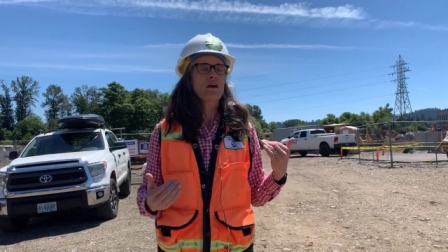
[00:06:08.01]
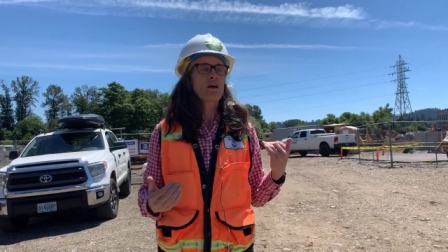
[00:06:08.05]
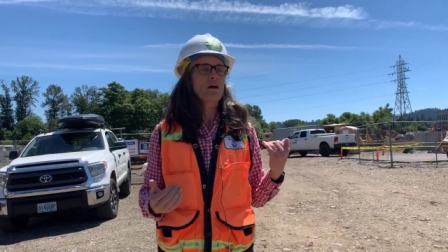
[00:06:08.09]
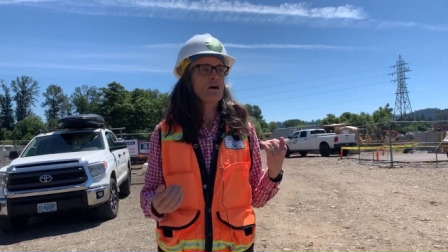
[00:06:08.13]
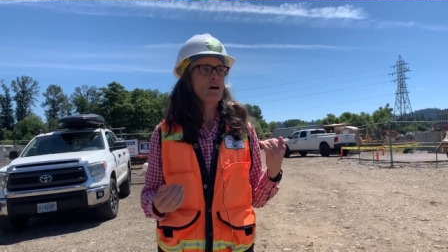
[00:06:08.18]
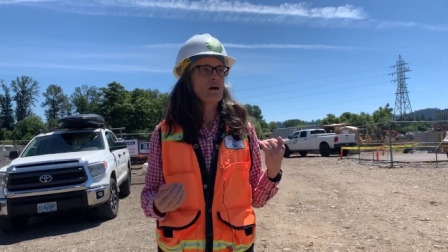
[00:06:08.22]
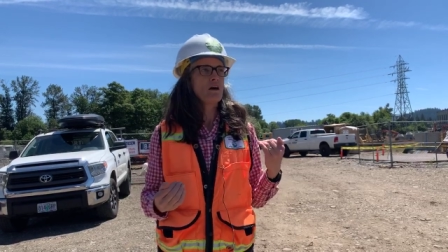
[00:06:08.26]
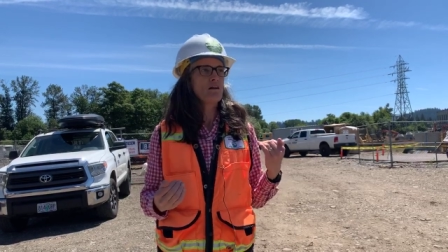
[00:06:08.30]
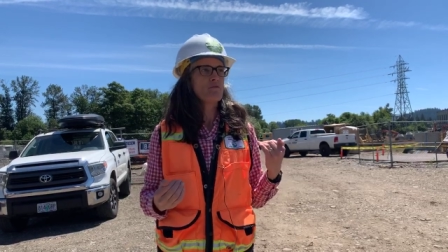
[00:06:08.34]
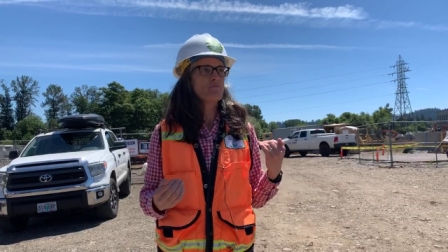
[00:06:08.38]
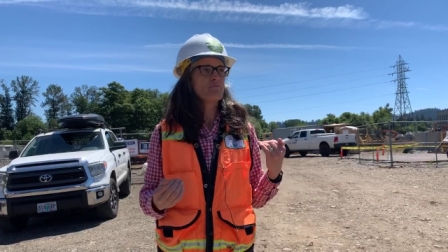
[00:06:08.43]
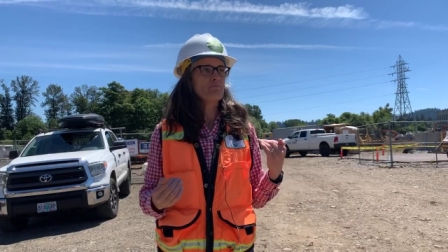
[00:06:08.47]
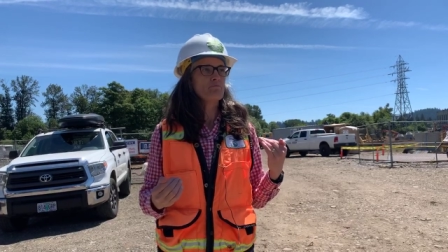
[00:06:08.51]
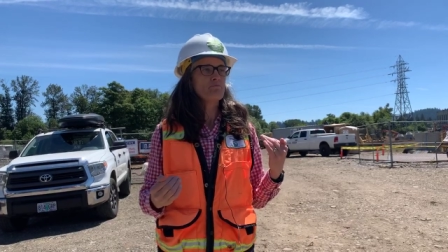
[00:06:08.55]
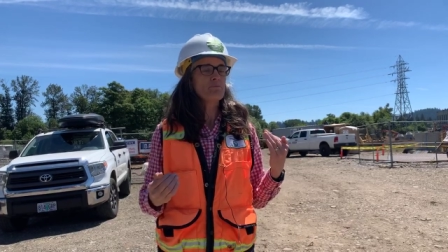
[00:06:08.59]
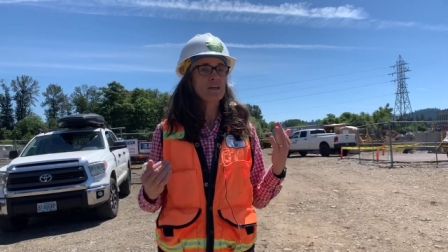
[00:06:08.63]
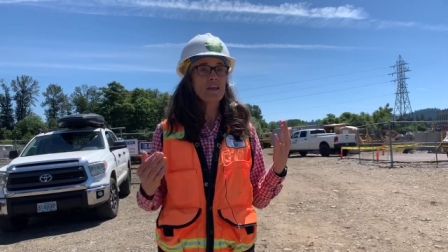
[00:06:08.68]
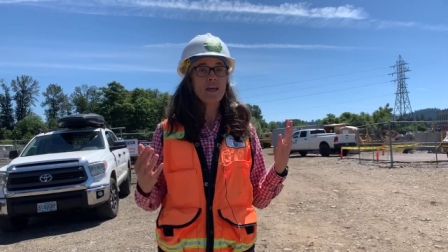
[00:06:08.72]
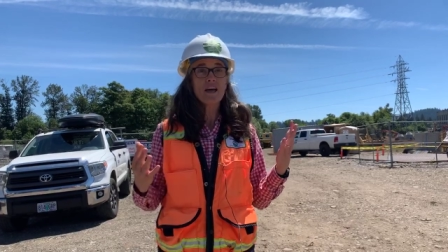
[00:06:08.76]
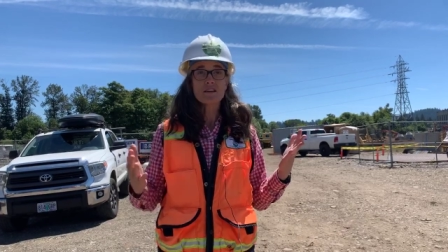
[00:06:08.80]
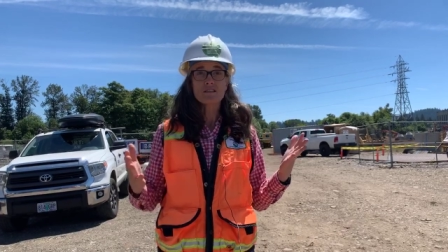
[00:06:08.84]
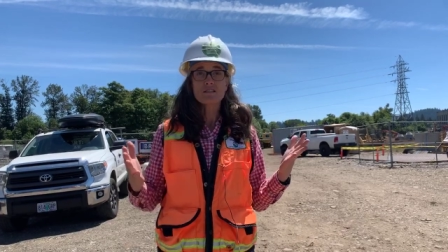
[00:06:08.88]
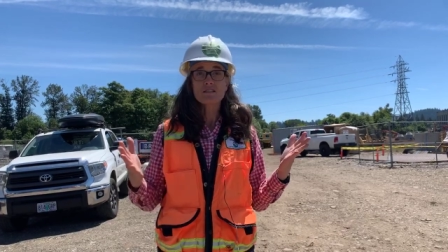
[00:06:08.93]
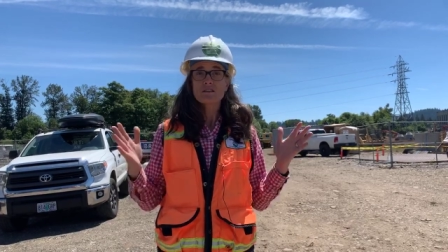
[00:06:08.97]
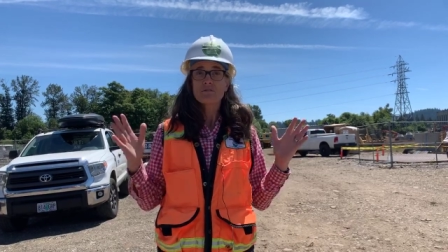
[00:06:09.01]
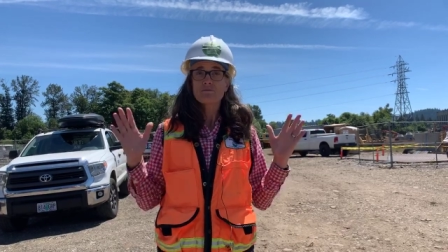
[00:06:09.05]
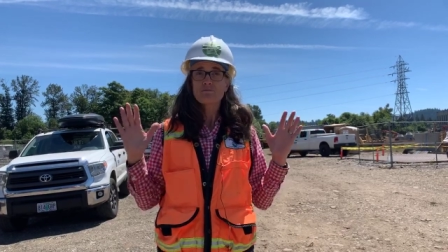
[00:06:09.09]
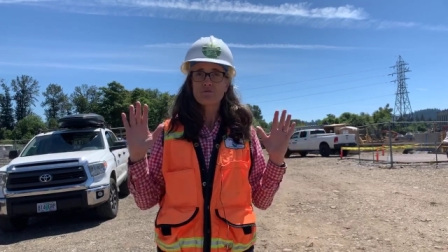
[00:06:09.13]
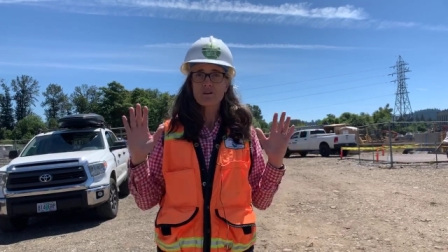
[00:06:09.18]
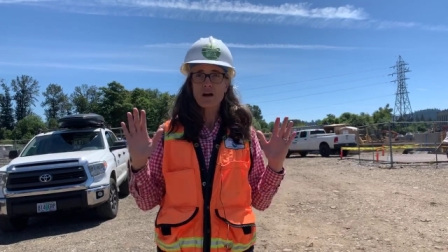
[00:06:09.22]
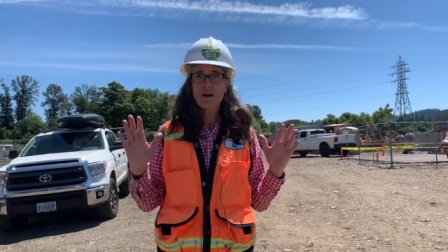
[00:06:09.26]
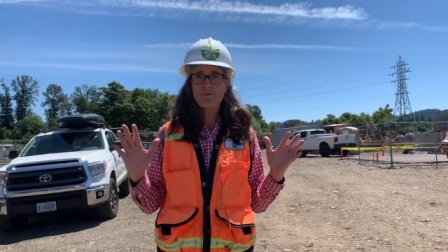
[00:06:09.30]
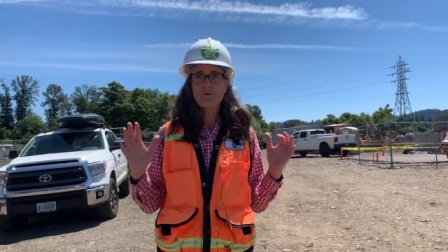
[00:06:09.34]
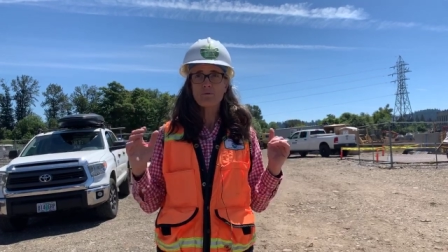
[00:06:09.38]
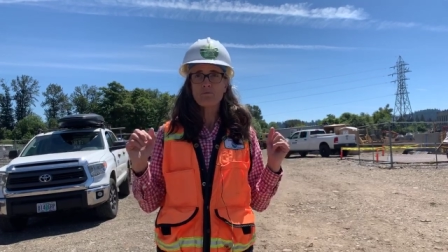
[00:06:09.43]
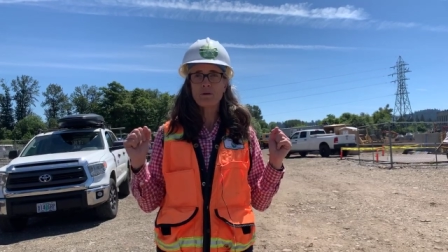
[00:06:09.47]
But yes,
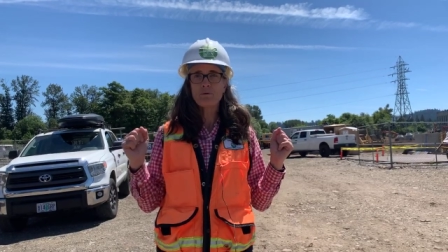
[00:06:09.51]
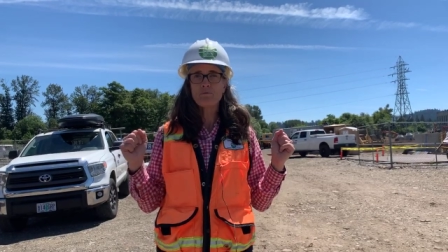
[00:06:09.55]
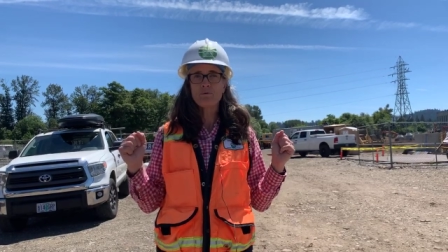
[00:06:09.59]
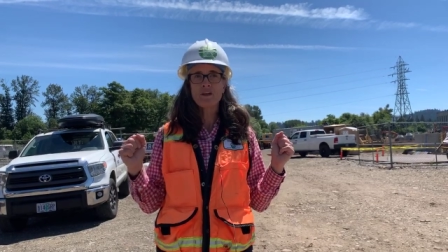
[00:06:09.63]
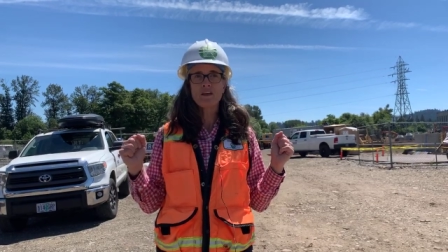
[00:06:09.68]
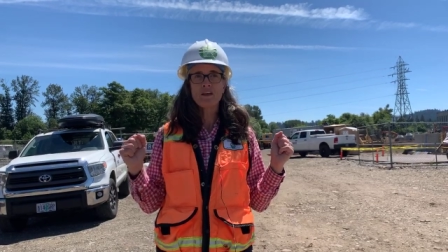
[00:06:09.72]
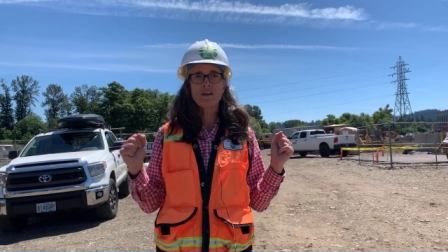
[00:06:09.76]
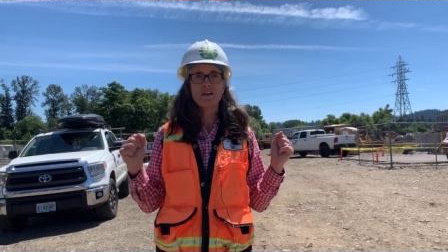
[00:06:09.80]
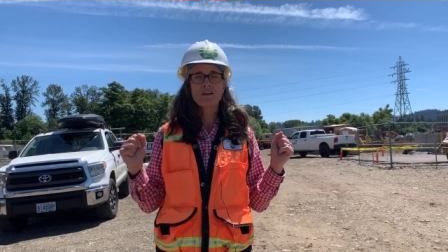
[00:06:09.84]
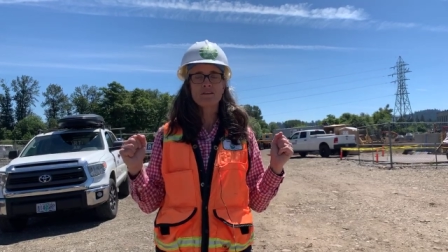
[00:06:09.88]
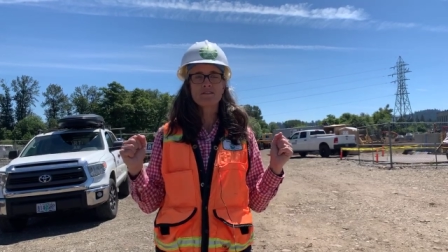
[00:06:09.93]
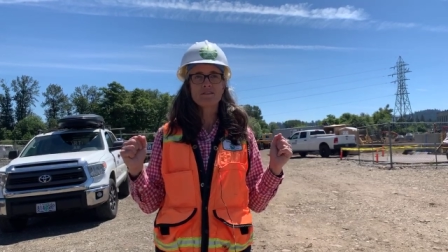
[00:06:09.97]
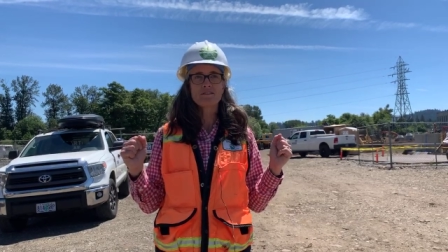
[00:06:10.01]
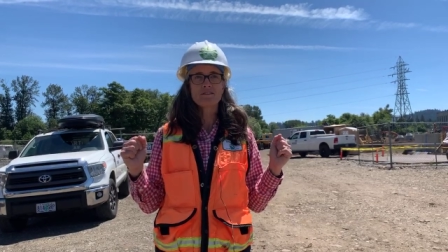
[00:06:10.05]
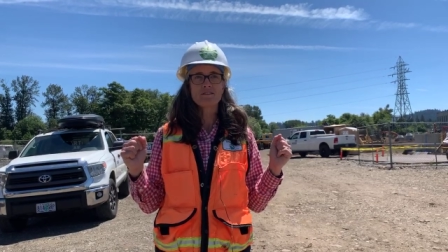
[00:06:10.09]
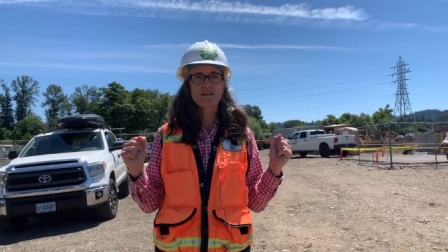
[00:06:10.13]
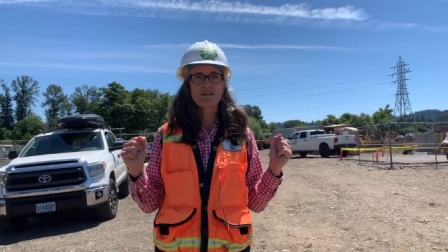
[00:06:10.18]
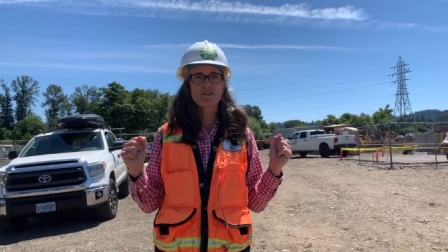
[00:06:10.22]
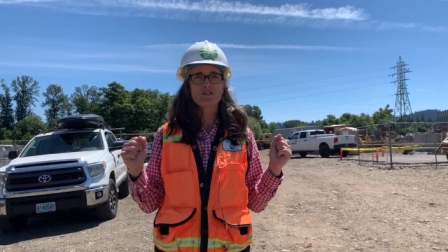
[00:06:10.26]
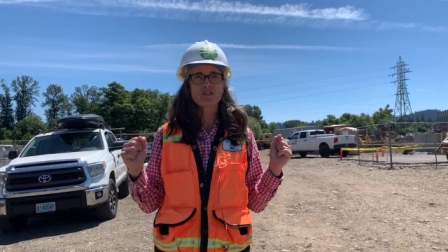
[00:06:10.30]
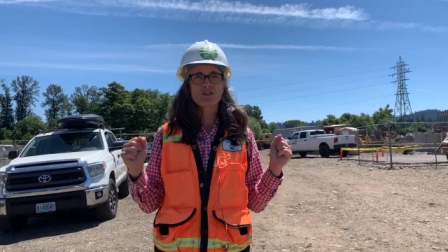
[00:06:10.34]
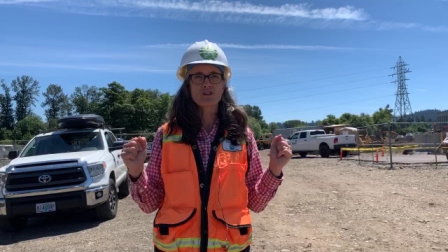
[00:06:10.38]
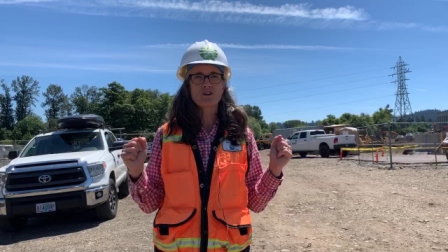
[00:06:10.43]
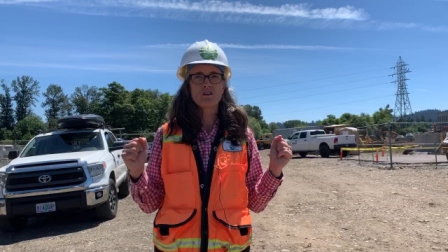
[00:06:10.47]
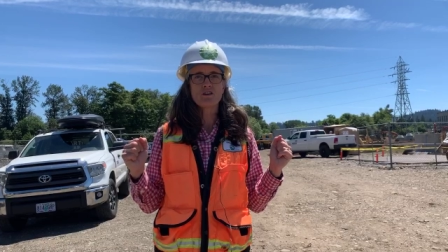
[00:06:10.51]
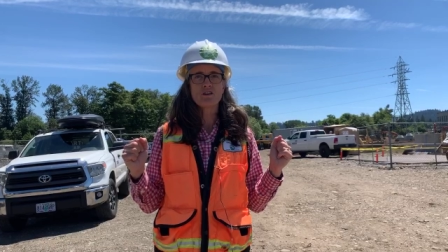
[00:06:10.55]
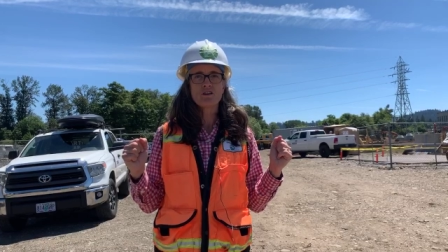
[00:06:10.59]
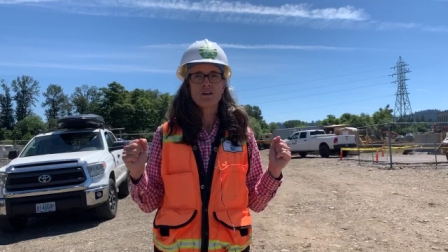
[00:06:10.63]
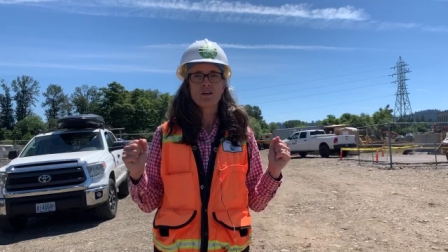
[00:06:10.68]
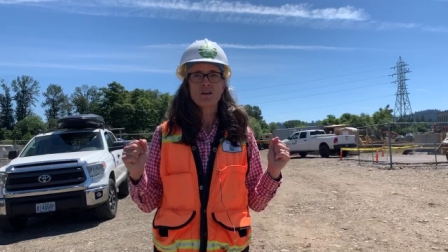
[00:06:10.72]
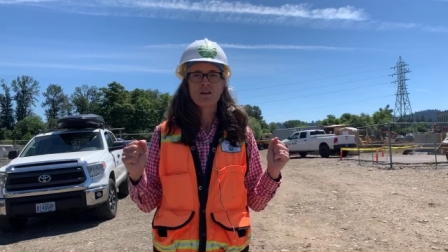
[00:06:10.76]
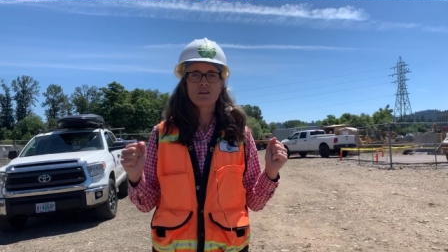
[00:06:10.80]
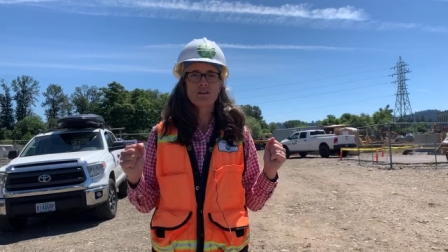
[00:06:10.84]
proper PPE is essential.